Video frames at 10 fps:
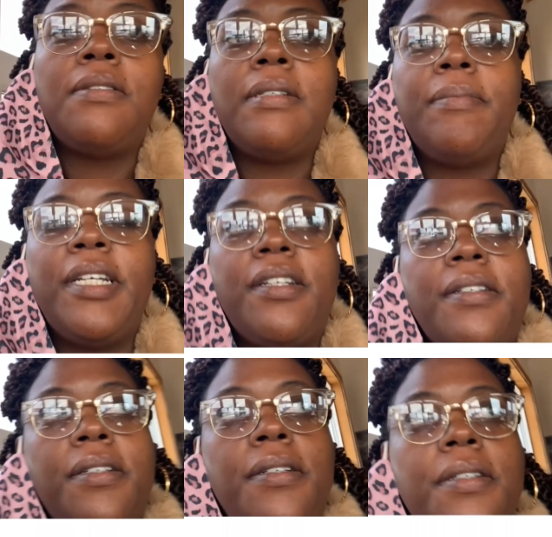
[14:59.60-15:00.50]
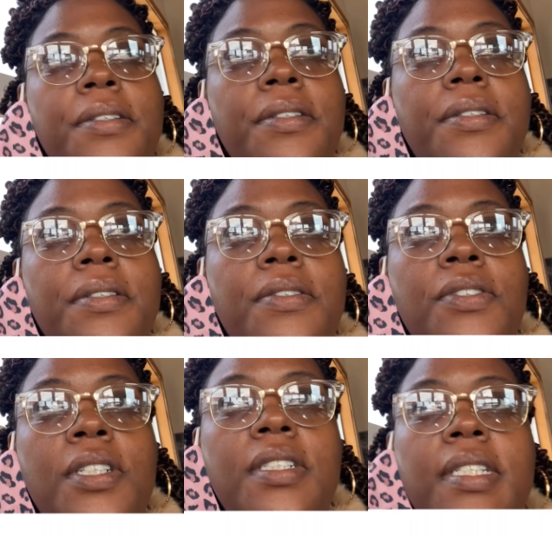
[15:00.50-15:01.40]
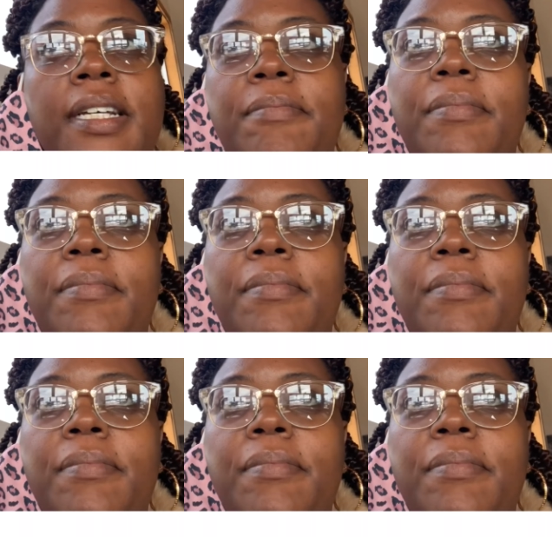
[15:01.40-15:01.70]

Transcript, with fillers: I'm at a truck stop